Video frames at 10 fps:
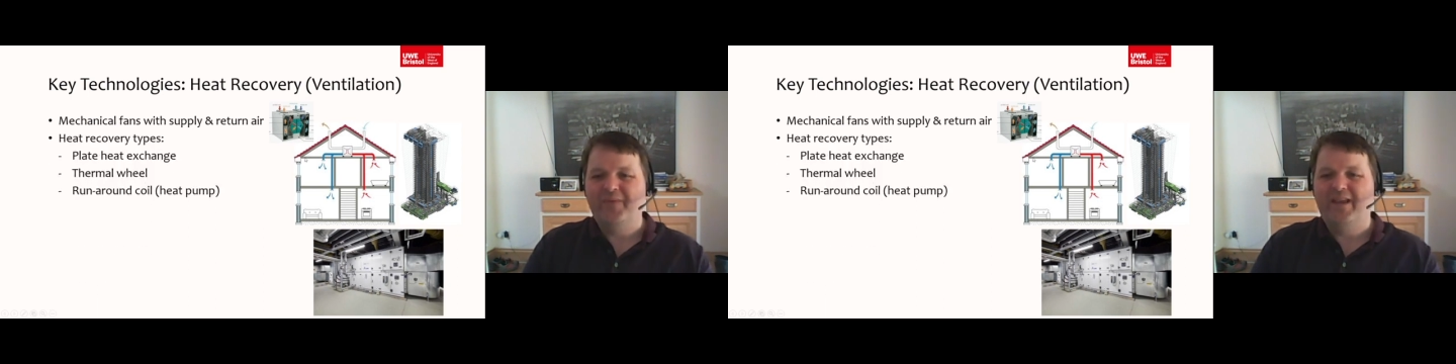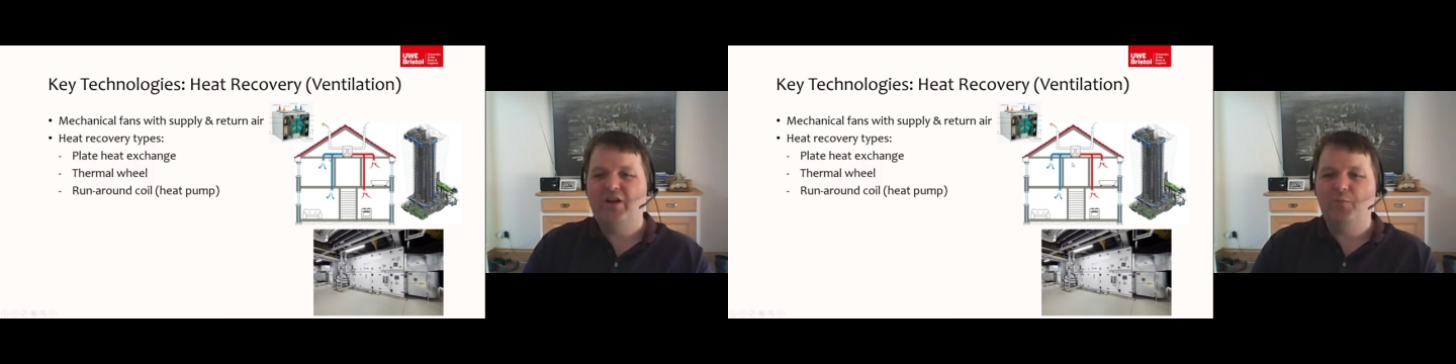
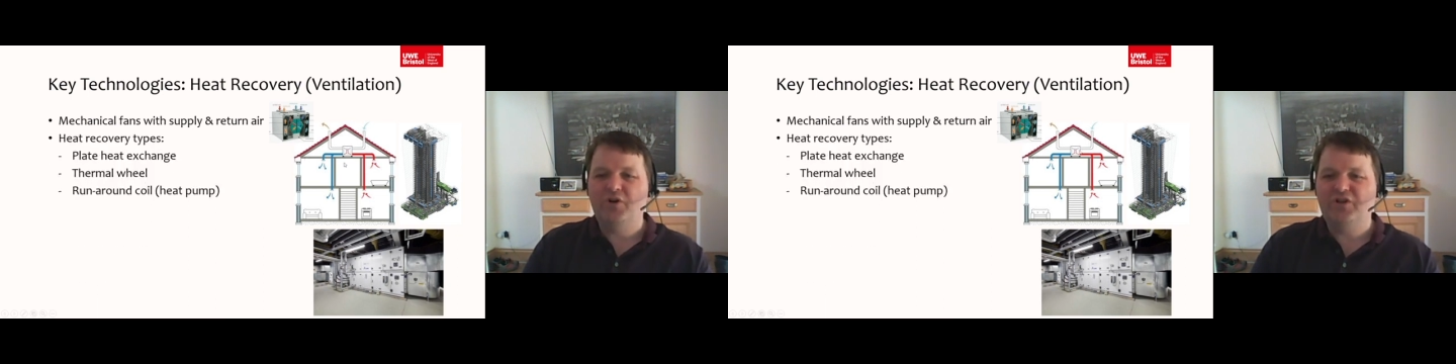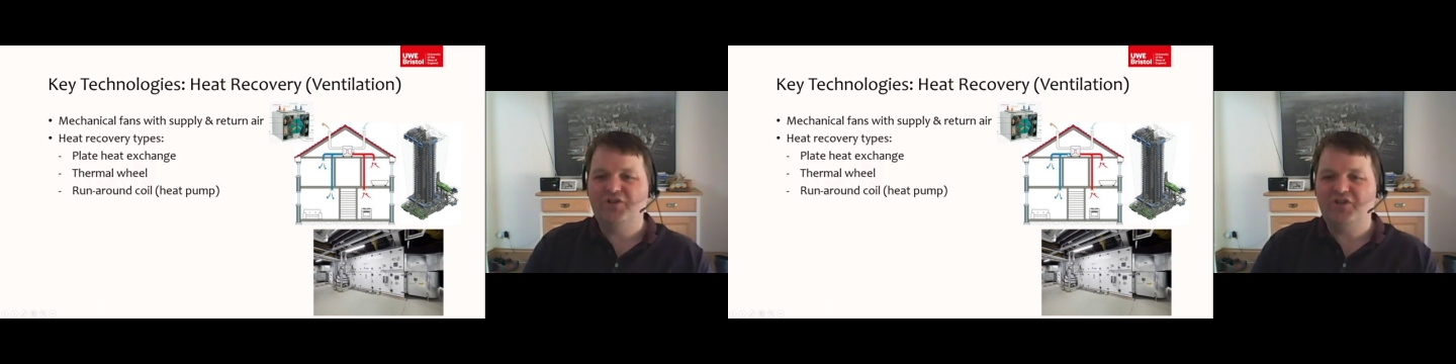In
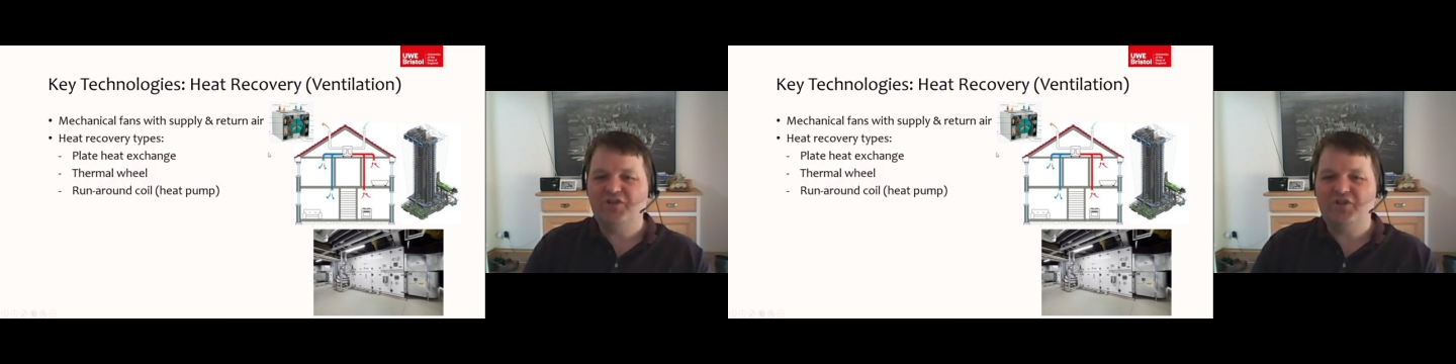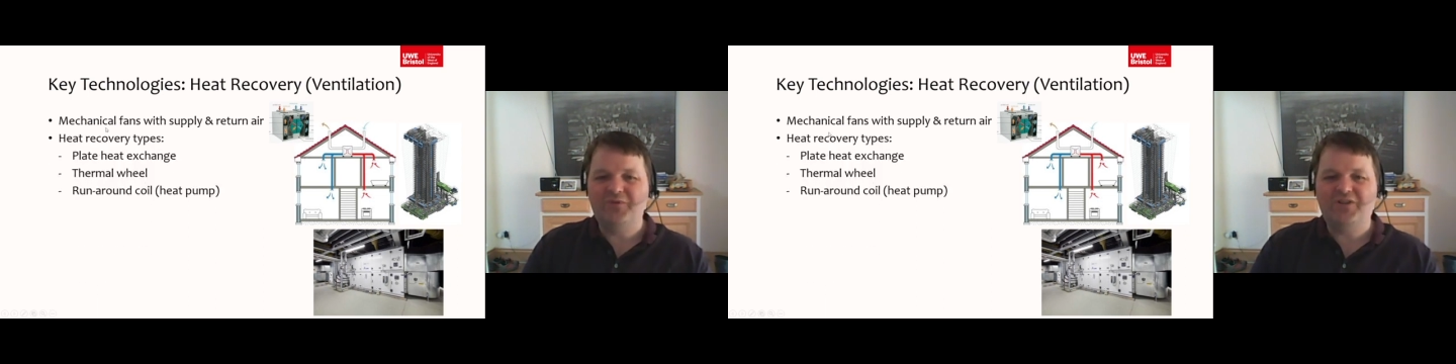commercial
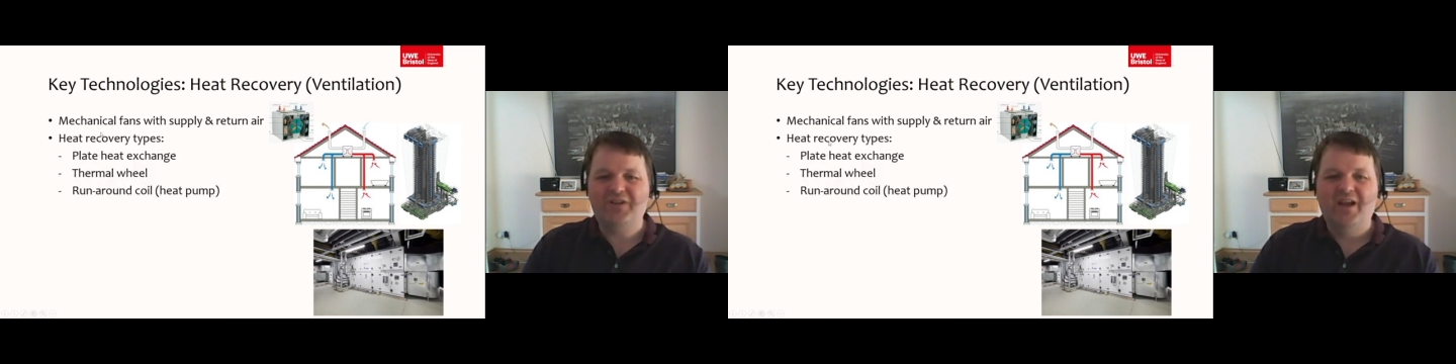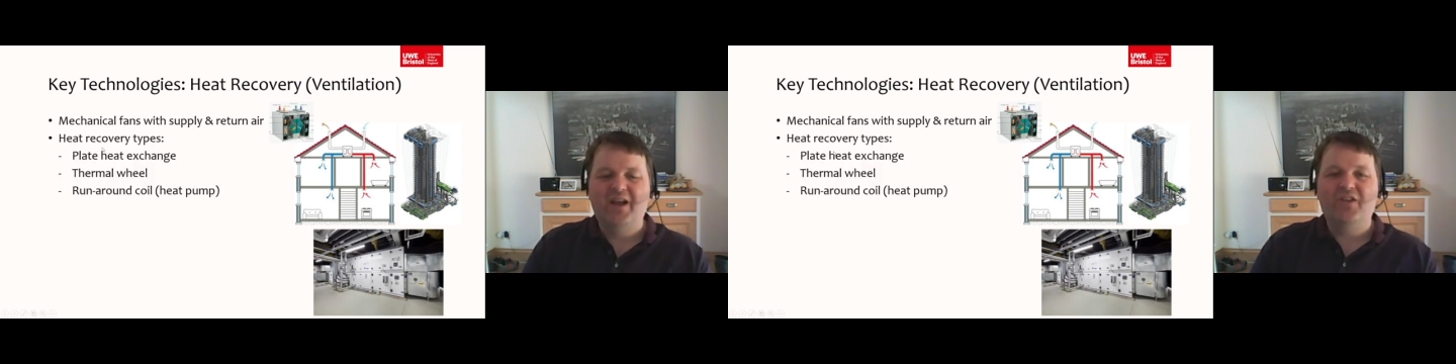systems,
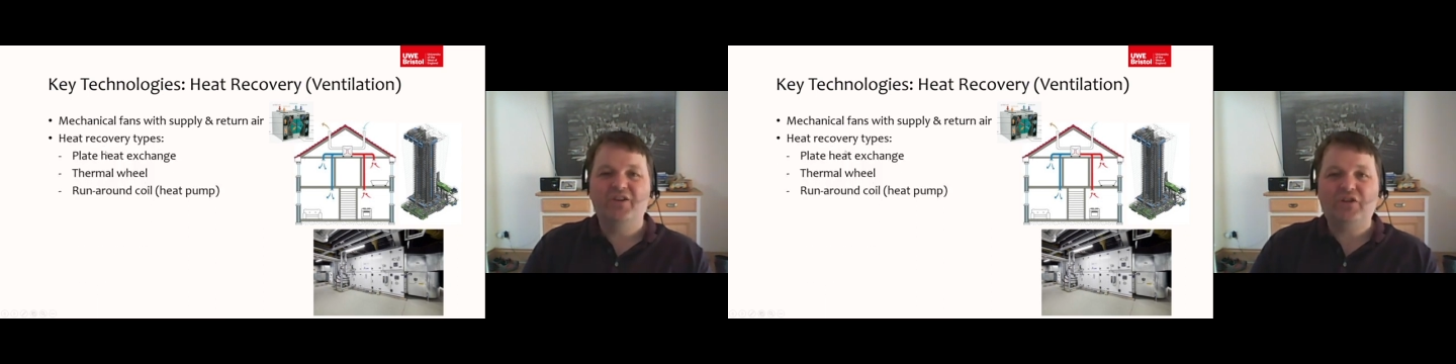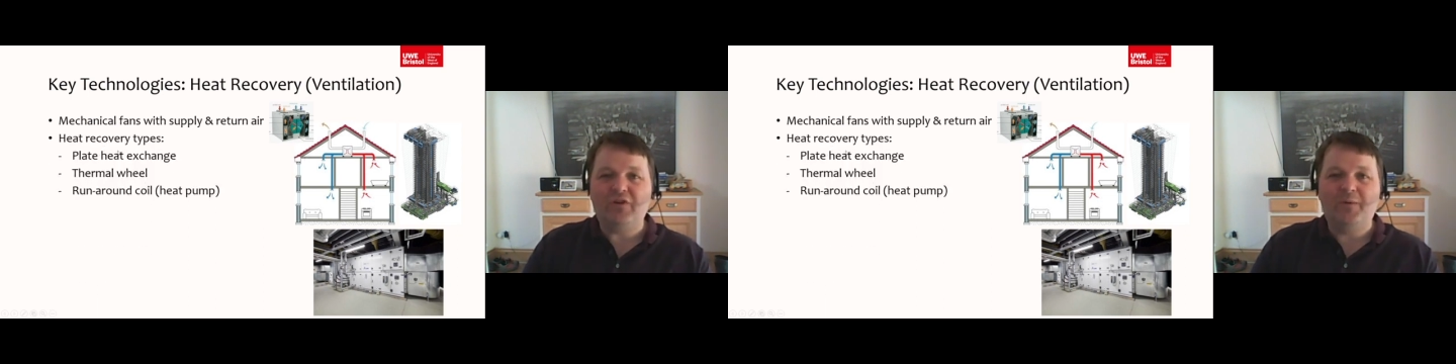there's
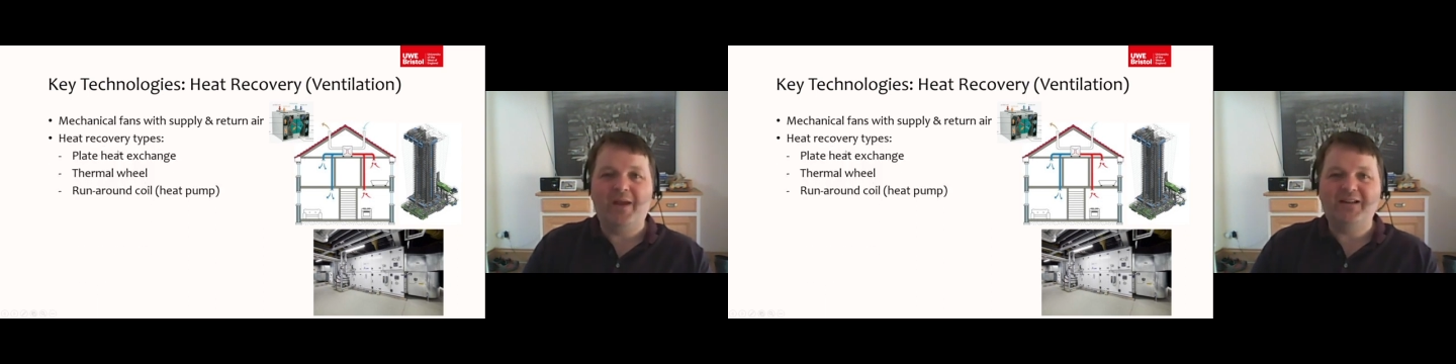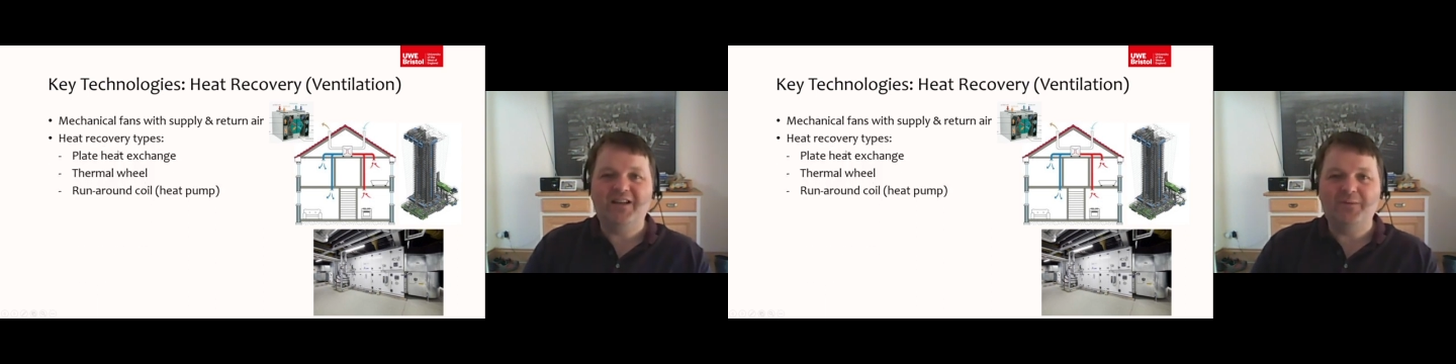three
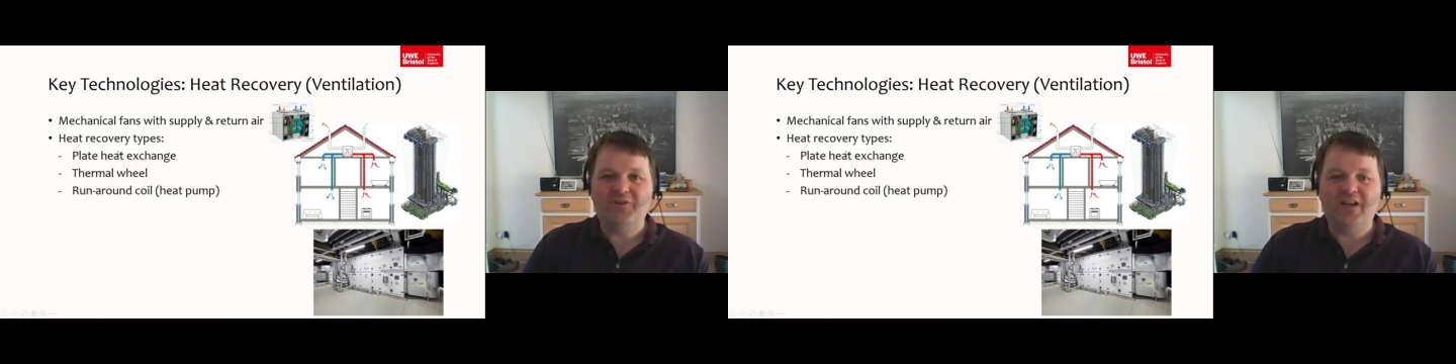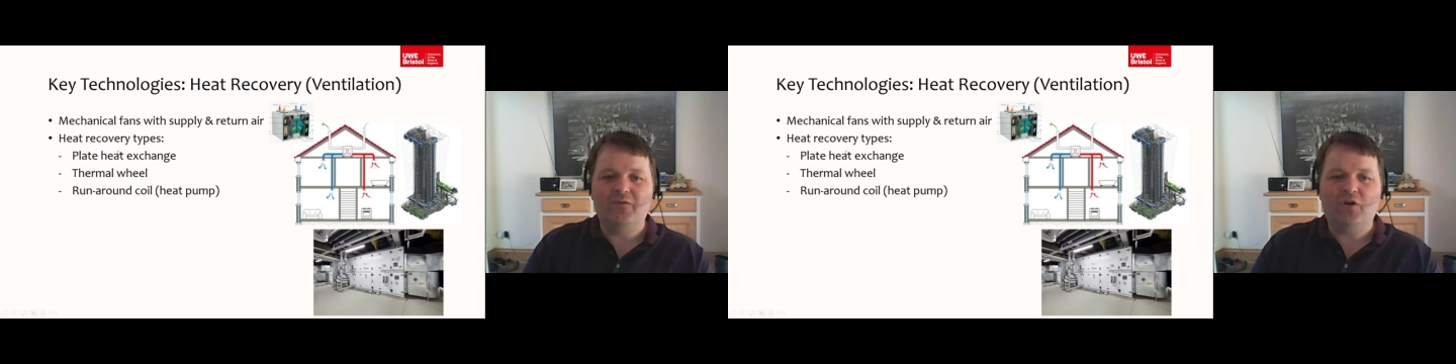main types
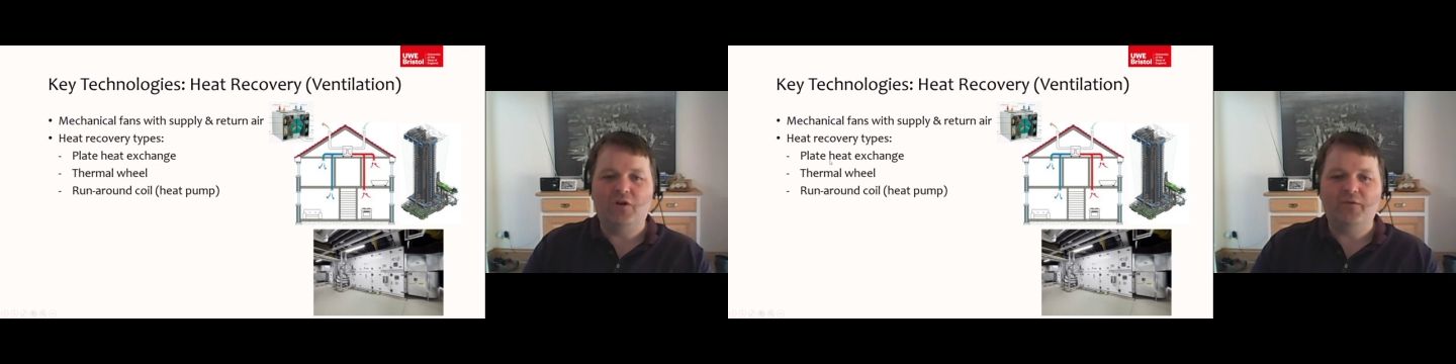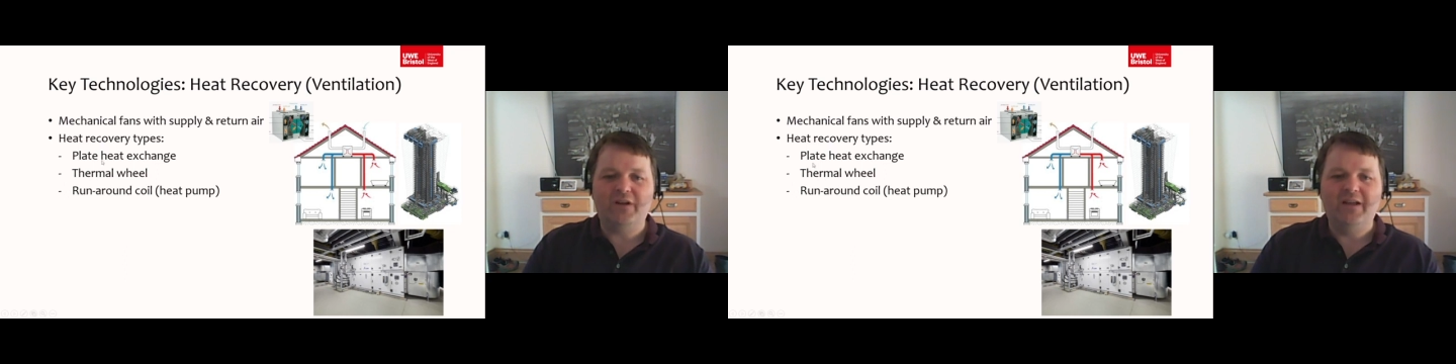of heat
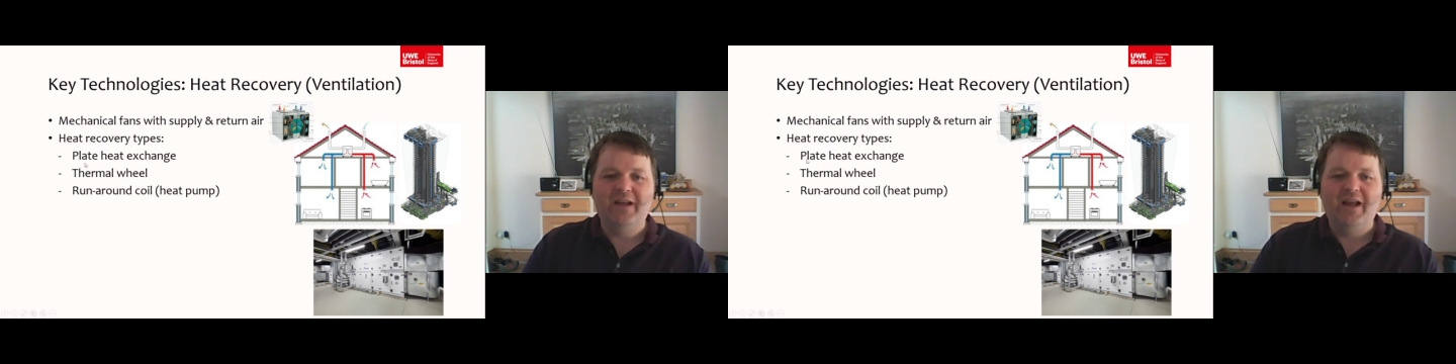recovery.